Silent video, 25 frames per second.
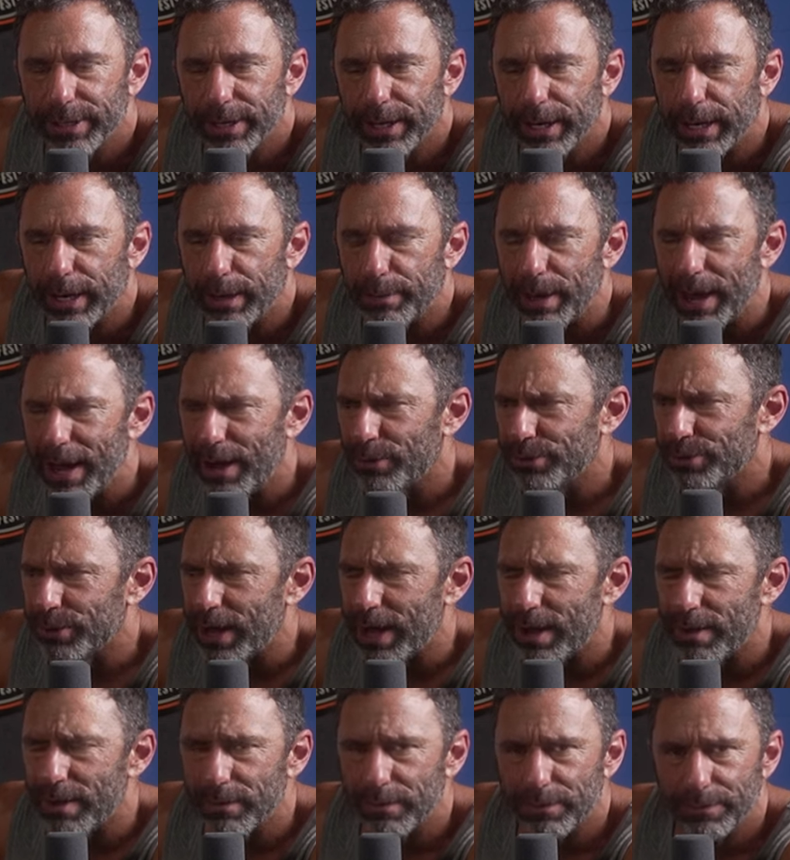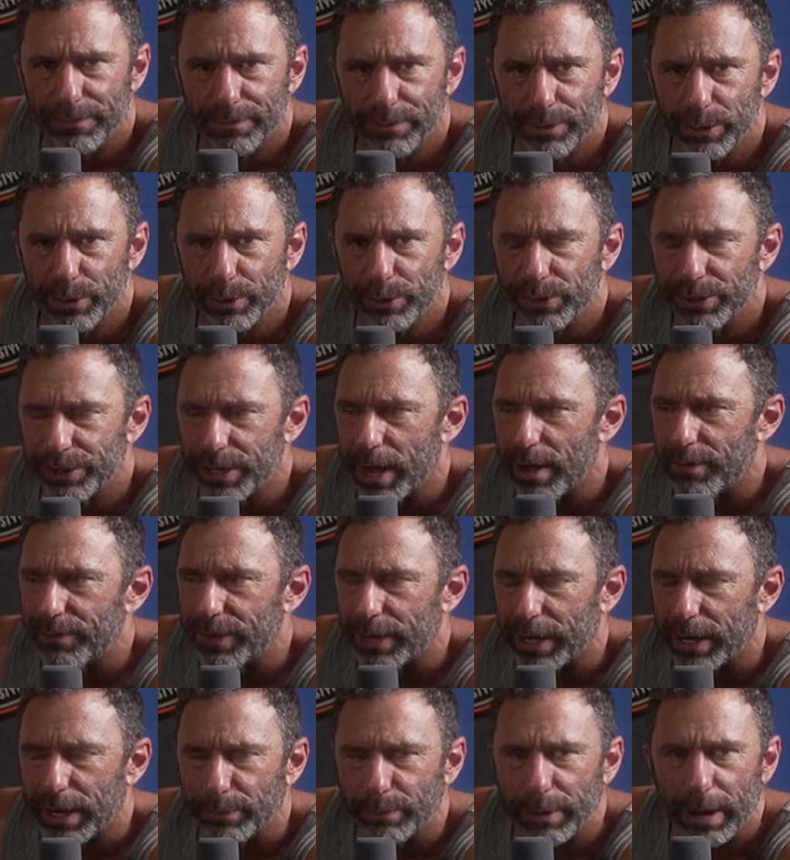Um, I also have new stuff
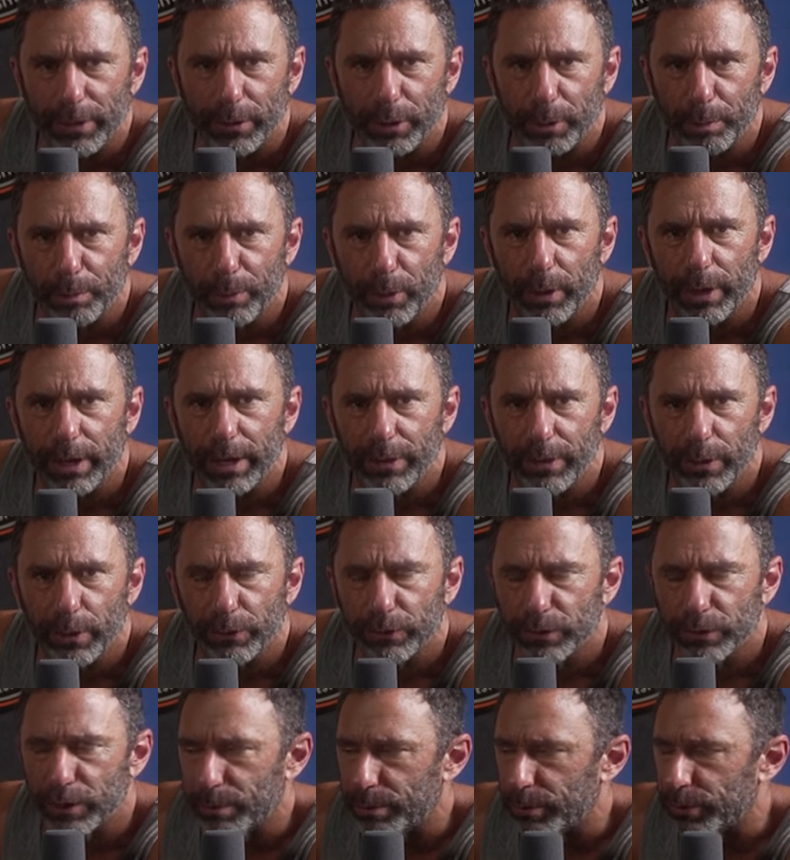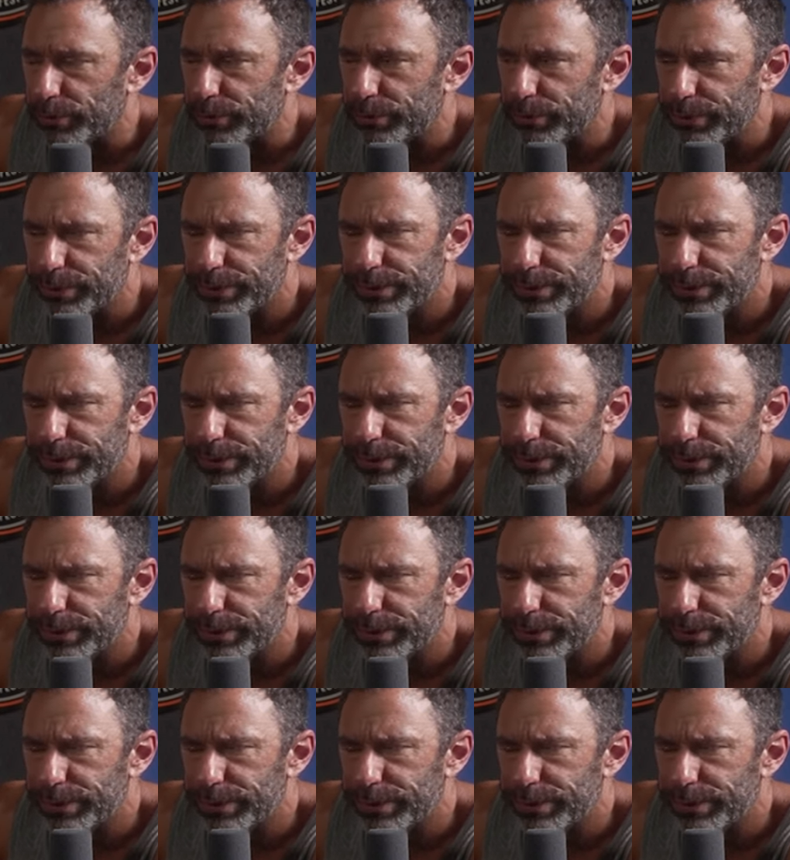that I'd rather put in those commercials.